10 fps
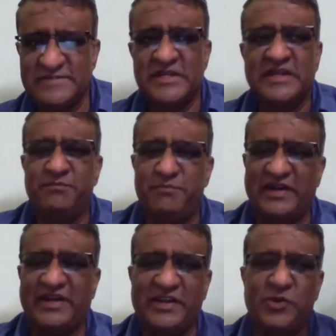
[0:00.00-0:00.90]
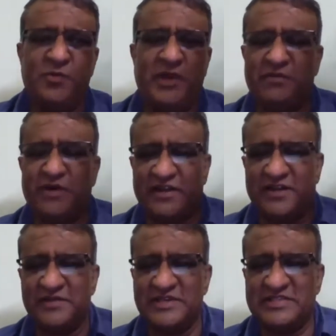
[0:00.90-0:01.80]
Better you become
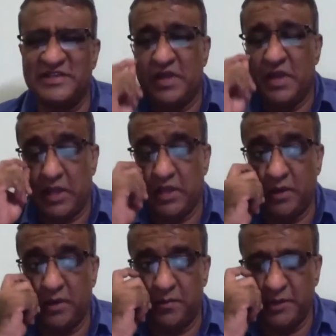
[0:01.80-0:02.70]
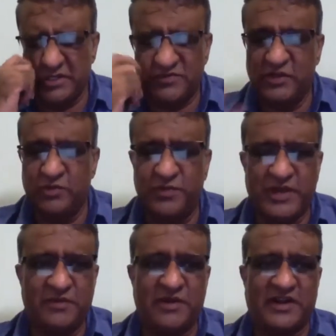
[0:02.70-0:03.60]
autonomous. When you
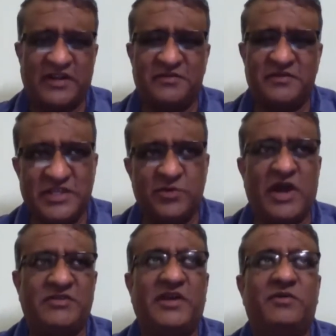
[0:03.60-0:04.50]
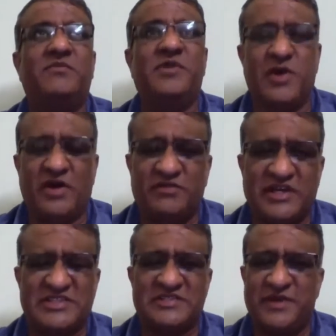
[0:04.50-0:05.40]
autonomous, you have the curriculum, you
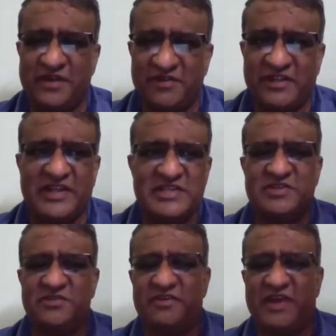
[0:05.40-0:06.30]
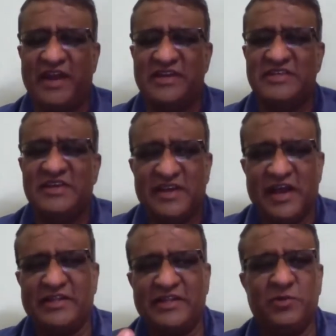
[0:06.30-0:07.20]
have the assessment, everything is in your hands.
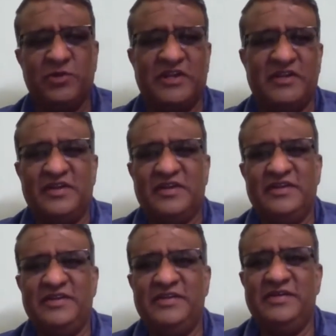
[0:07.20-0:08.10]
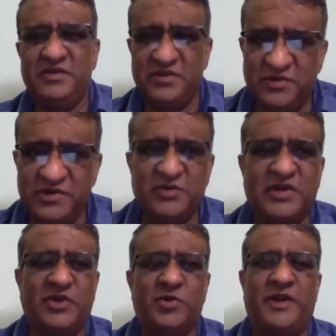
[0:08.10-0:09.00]
I think you can
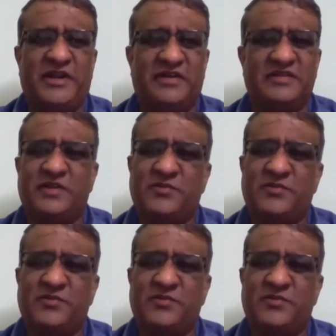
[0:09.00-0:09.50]
do better.